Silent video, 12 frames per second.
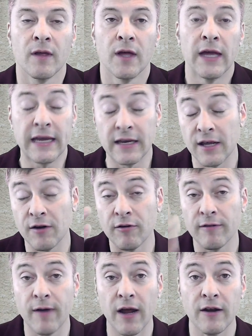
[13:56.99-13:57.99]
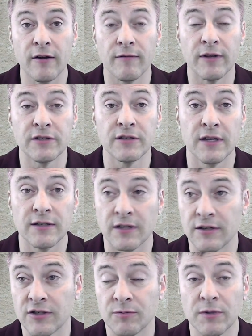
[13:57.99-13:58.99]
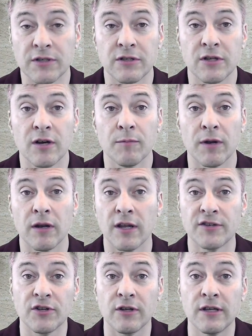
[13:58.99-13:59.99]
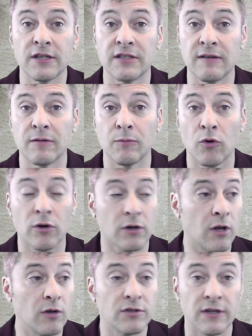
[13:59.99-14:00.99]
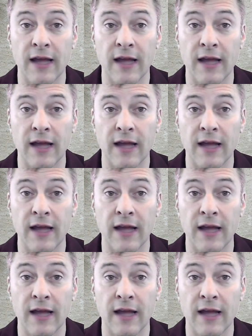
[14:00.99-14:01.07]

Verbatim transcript: He can hinder divine intervention, as I just mentioned there, but let's look at this even more closely.